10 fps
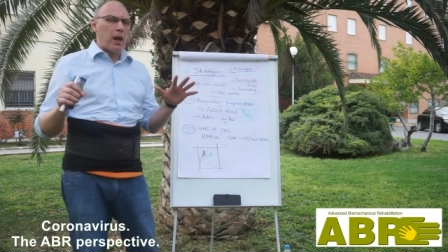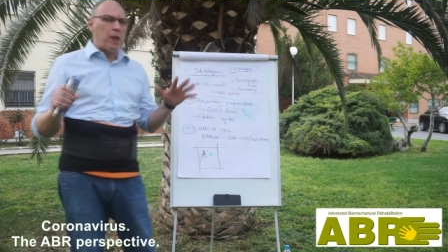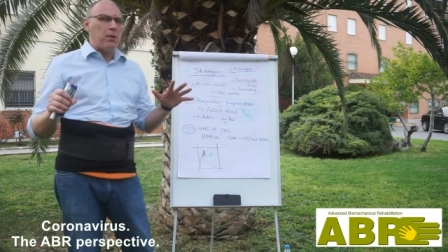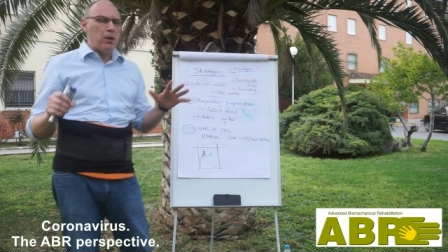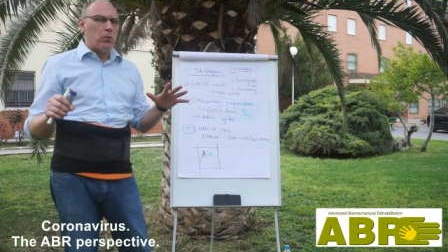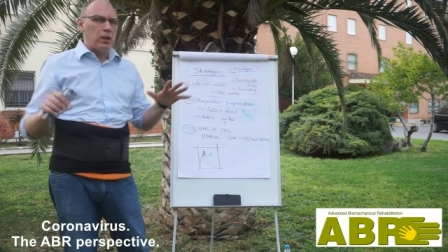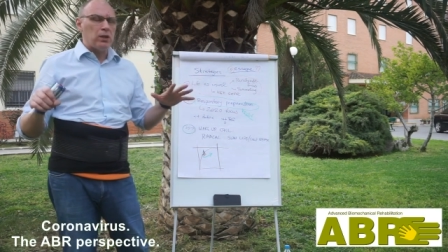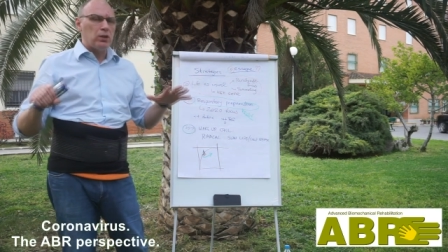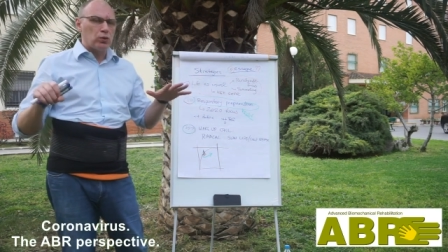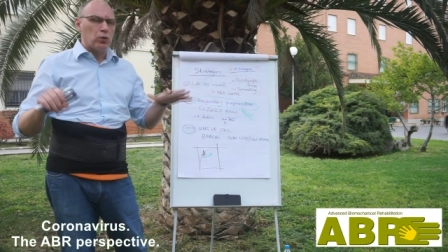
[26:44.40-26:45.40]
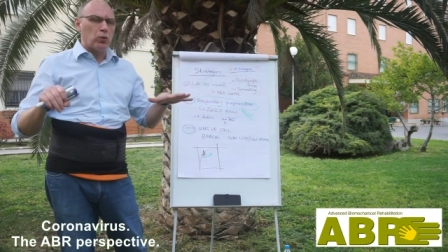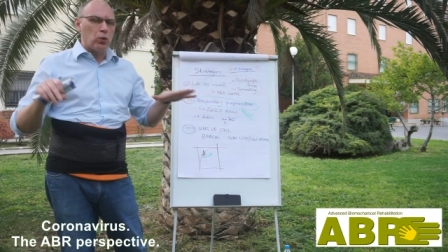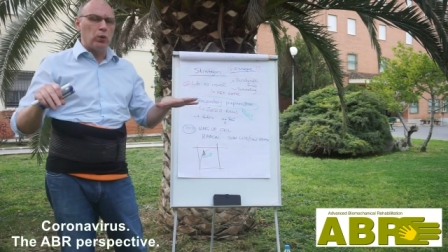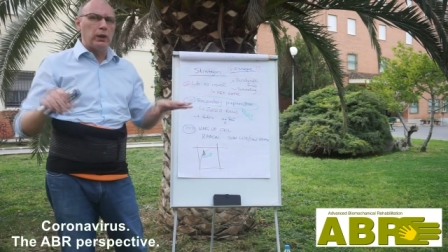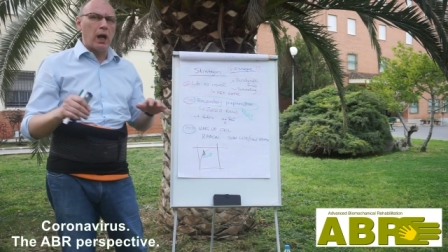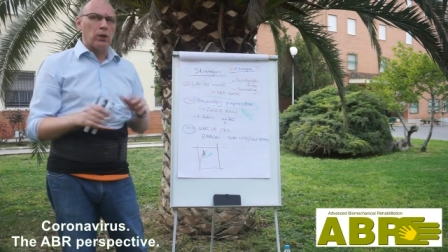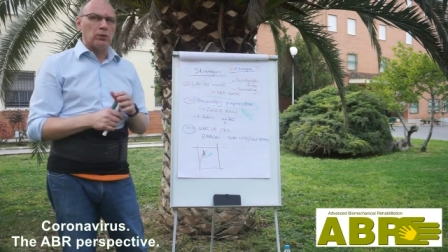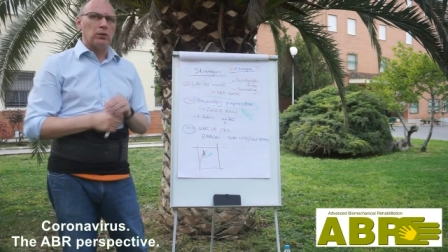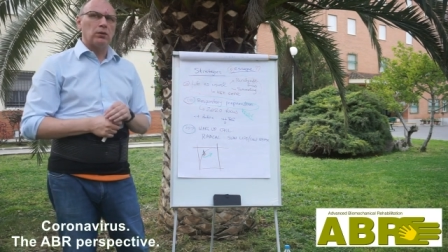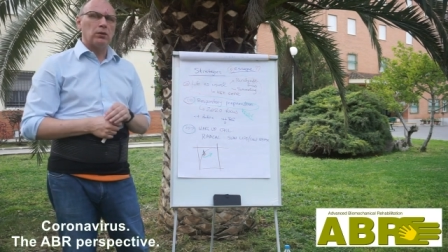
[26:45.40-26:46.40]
maybe we need to cool down,